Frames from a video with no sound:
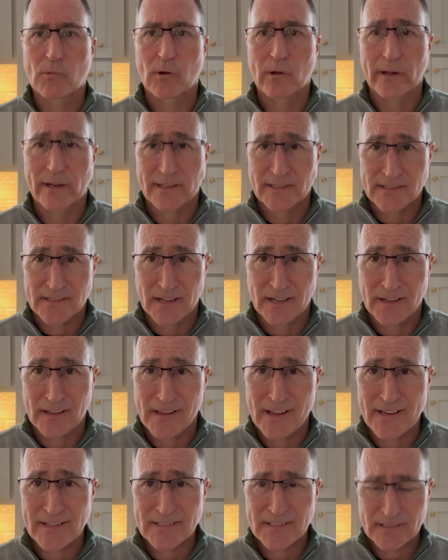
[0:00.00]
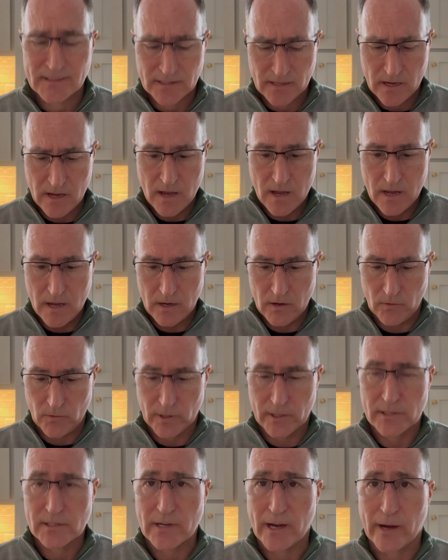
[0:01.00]
more like sunglasses,
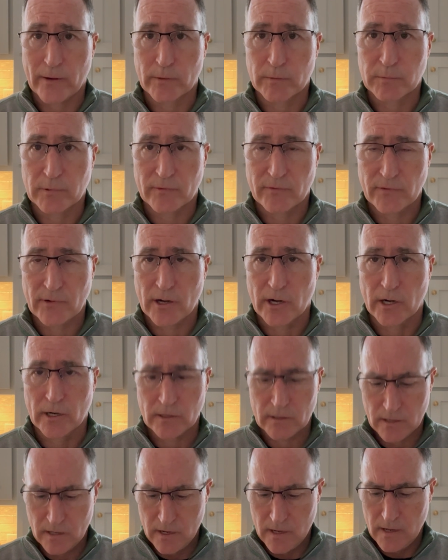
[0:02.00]
which I would prefer,